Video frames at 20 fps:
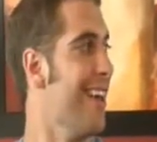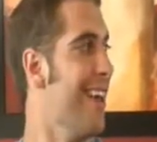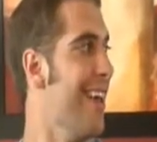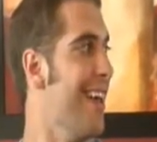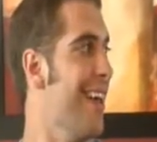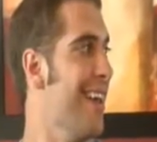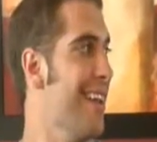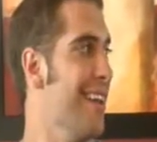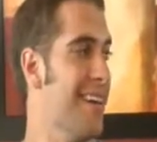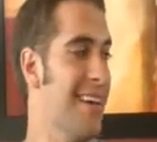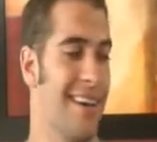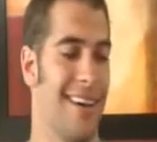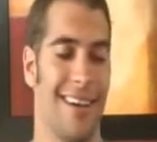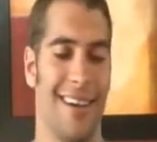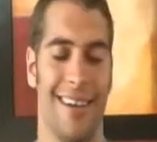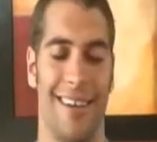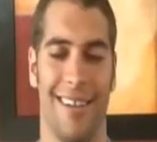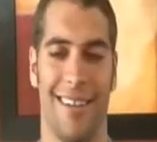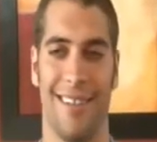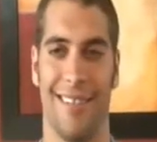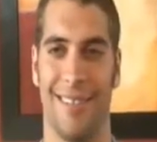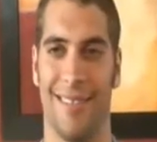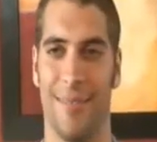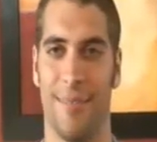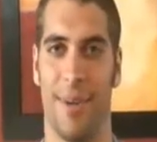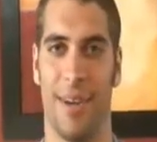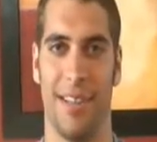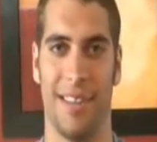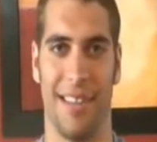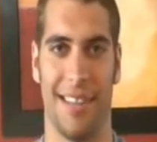and
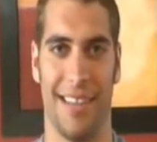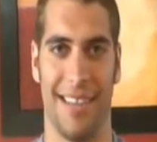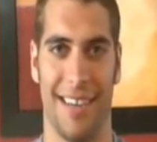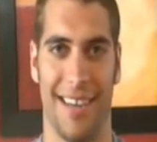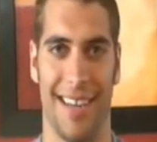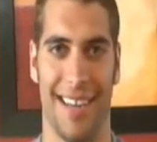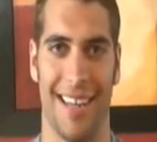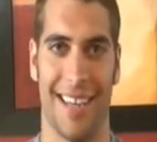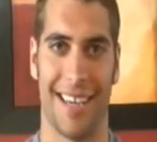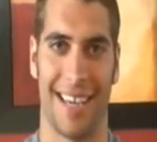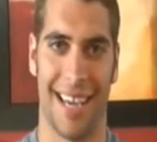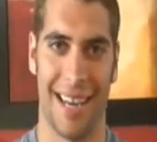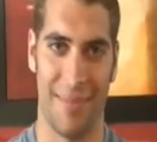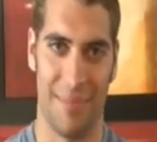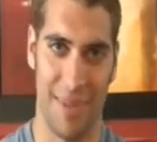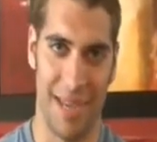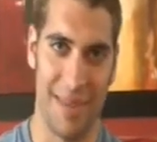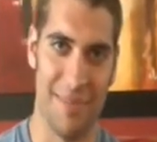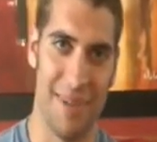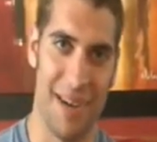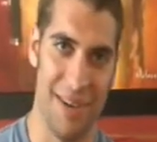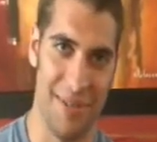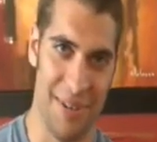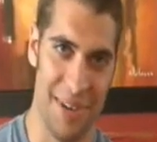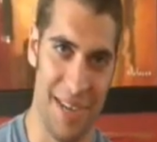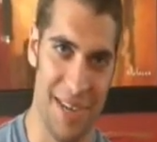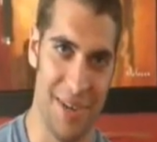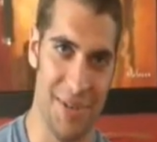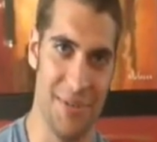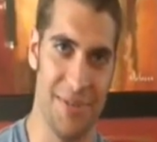by the end of the night I kind of made my
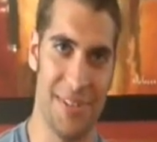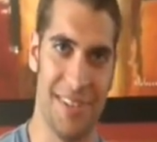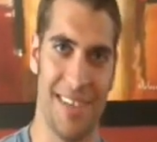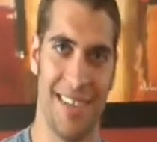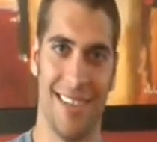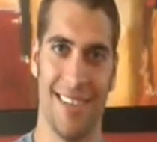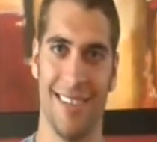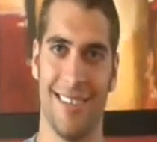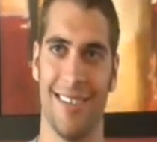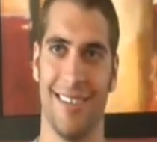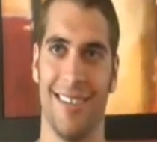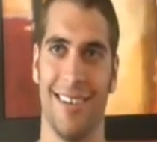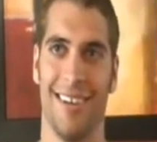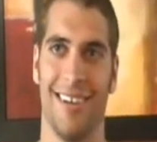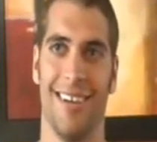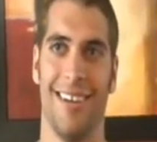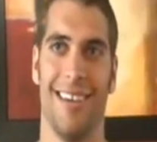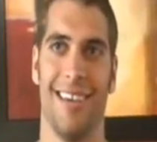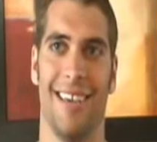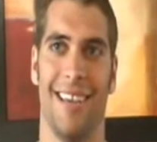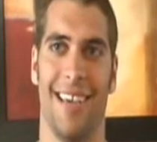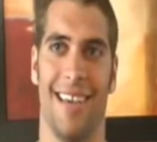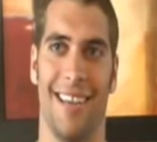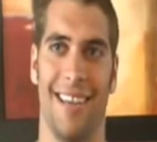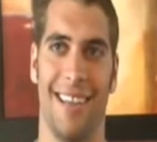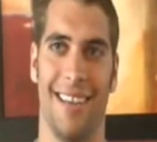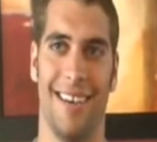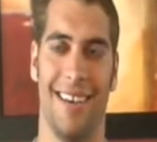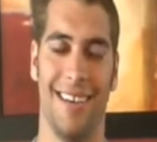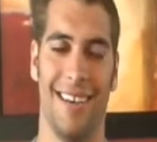way over there
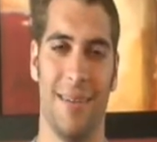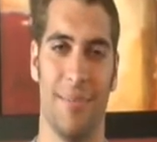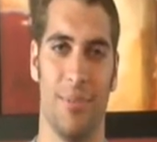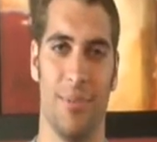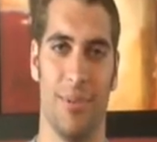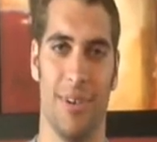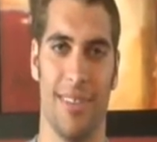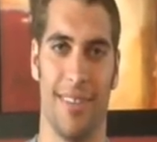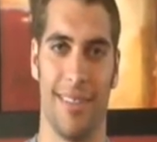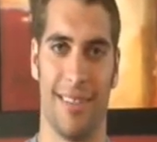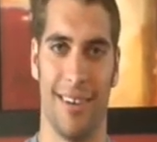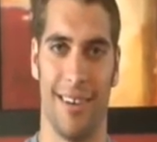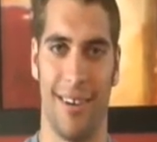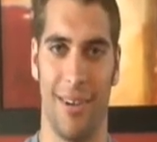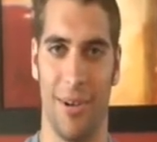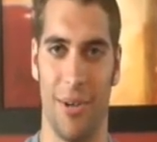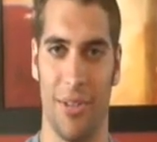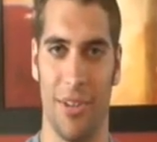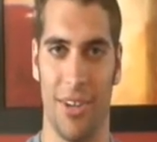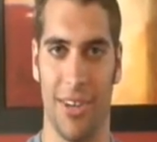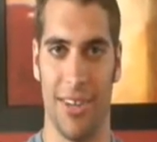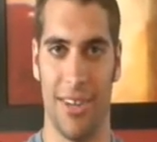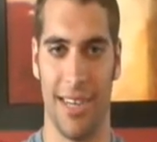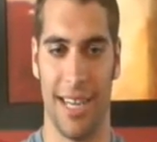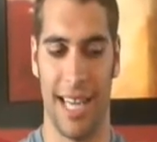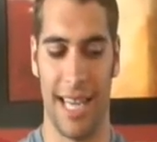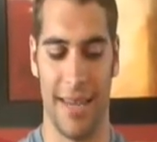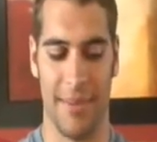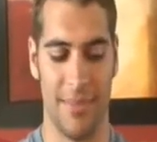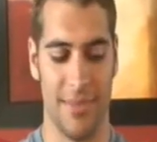and ended up with all their
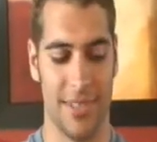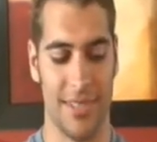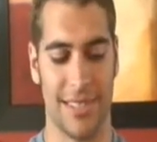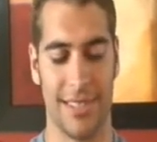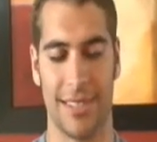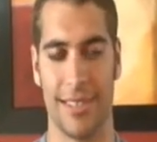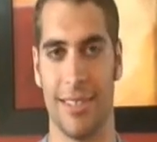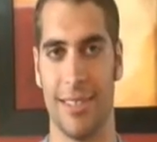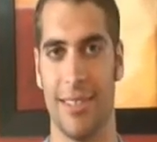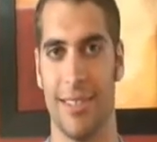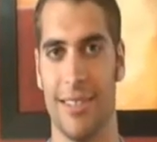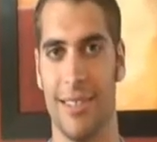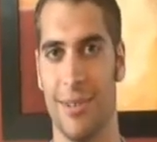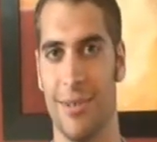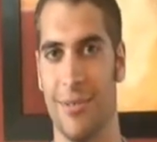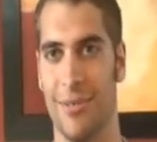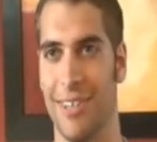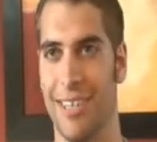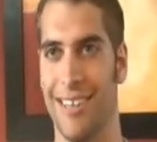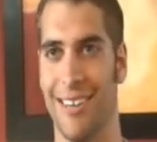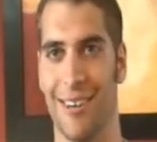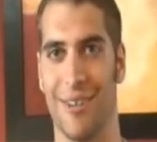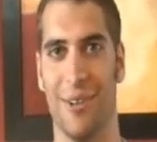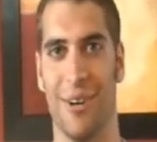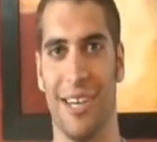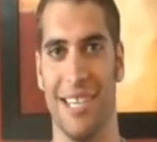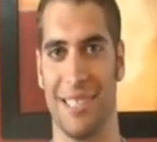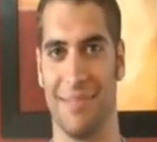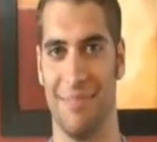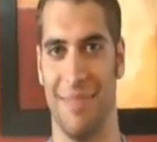names written
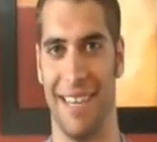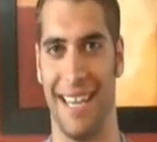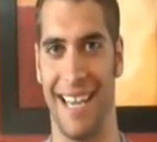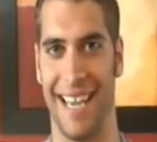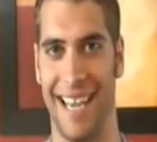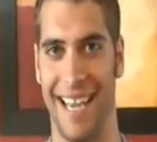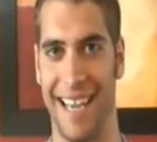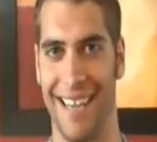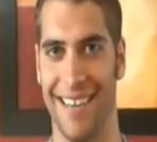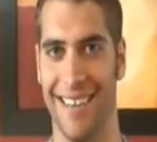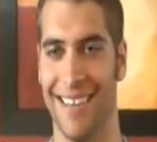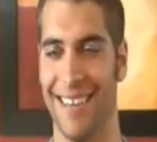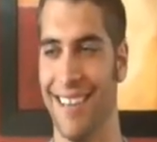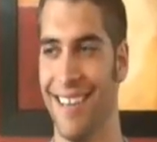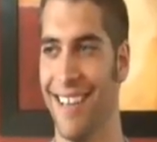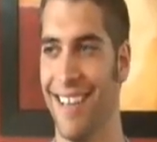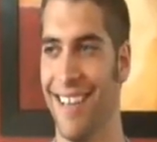across my hand.